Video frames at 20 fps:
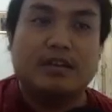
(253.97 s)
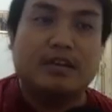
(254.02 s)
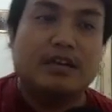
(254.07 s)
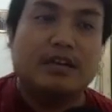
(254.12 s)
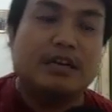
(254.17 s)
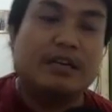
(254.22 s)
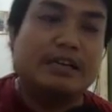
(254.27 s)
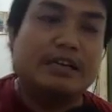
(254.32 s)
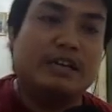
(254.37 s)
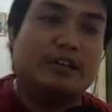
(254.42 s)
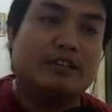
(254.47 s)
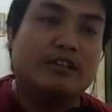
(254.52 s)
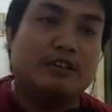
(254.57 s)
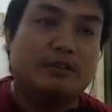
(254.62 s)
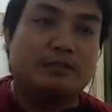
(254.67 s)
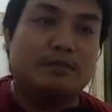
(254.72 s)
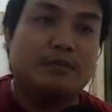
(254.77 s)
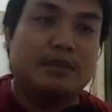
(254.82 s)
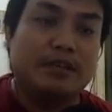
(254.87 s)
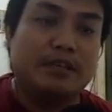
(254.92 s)
I
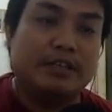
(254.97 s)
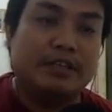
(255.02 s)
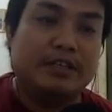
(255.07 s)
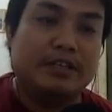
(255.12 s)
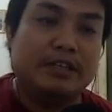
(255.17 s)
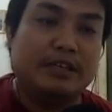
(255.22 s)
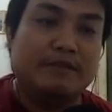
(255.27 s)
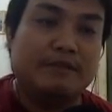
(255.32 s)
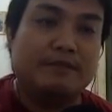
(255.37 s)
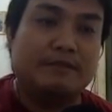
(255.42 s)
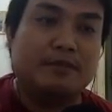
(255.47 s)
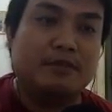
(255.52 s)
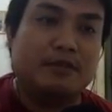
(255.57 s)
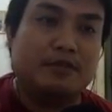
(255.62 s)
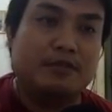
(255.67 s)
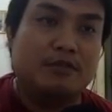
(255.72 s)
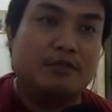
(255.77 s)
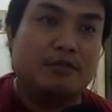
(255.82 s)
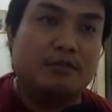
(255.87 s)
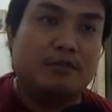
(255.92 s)
adopt the script
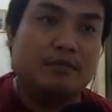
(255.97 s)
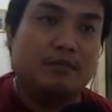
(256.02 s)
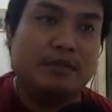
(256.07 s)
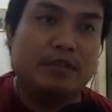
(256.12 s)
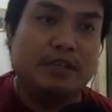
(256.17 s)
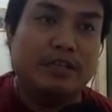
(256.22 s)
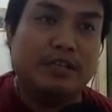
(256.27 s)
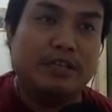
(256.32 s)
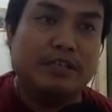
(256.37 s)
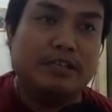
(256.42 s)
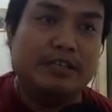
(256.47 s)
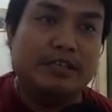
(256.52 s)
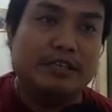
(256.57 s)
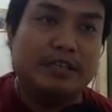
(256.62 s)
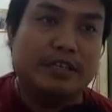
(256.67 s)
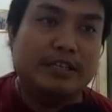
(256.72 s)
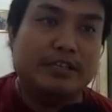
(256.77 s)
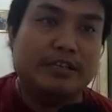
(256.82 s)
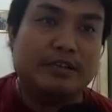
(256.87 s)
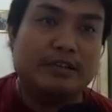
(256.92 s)
from this
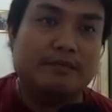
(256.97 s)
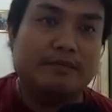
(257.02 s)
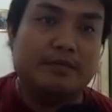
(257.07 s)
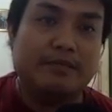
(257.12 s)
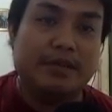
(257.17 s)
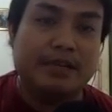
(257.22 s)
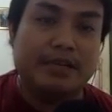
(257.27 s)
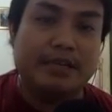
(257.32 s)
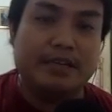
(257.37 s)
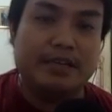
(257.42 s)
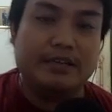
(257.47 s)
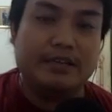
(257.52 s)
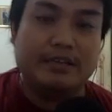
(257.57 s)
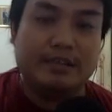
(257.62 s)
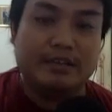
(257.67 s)
GitHub page,